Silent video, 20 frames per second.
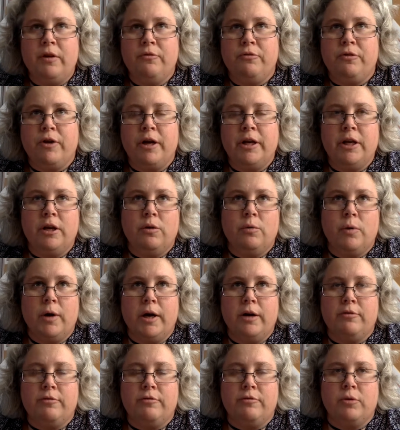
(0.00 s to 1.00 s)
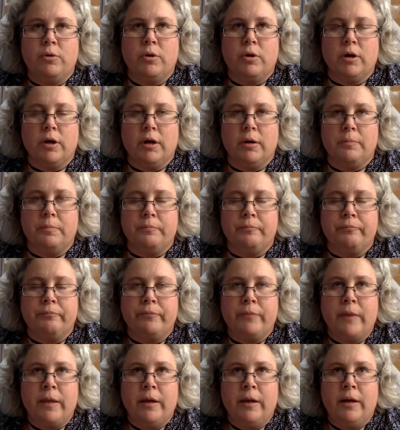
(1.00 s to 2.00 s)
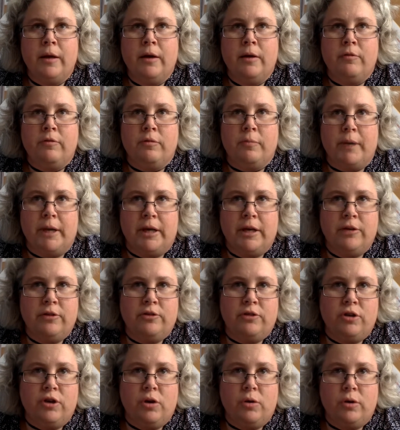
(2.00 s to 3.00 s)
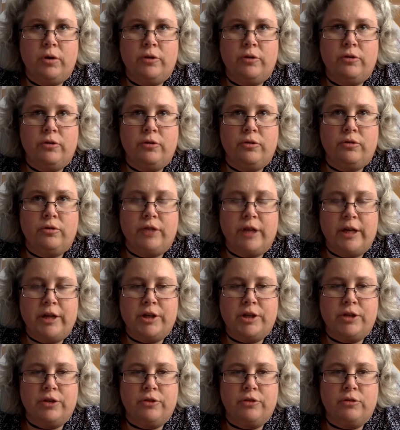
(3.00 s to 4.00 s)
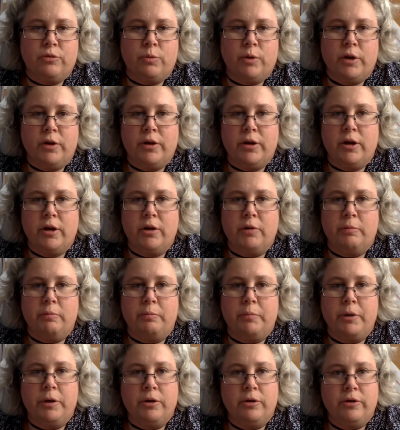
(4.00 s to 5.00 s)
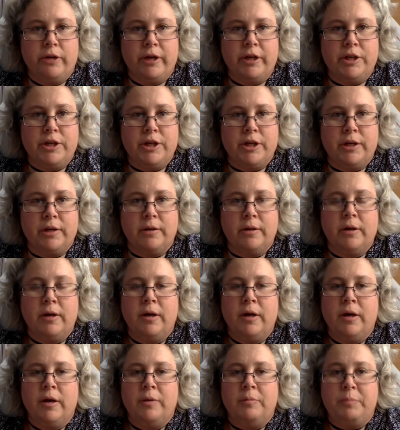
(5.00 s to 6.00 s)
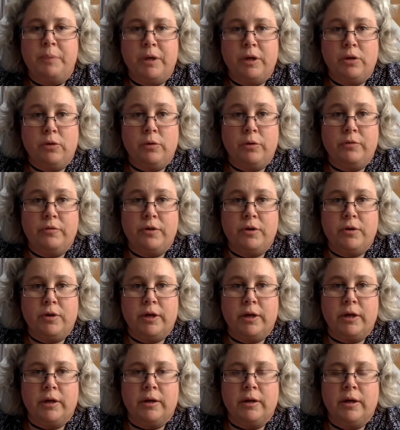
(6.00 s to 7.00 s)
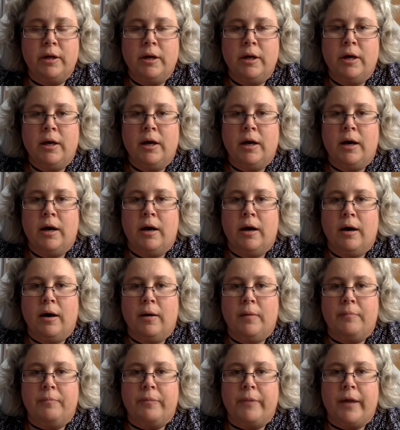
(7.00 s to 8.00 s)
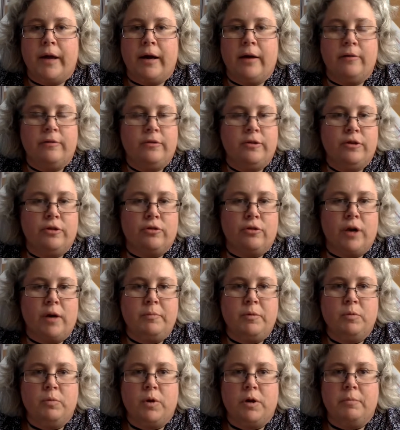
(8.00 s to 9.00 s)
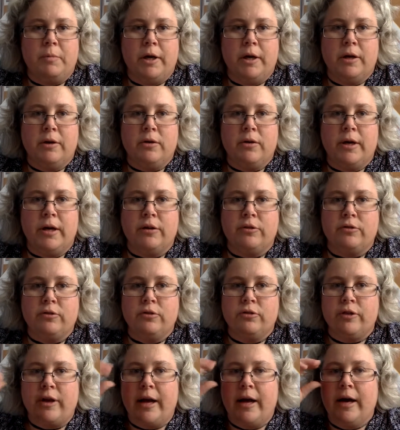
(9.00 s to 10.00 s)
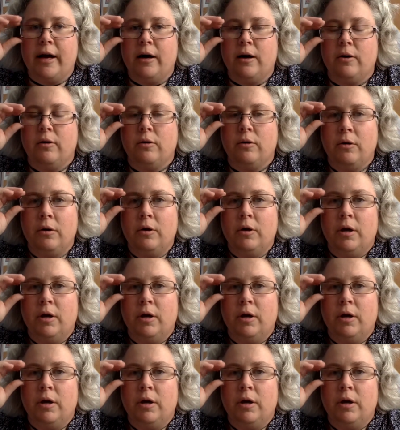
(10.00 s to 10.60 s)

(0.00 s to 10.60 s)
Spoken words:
finding a way for my kids to go into stations where they're peer teaching, peer reviewing. I described in one of my other answers how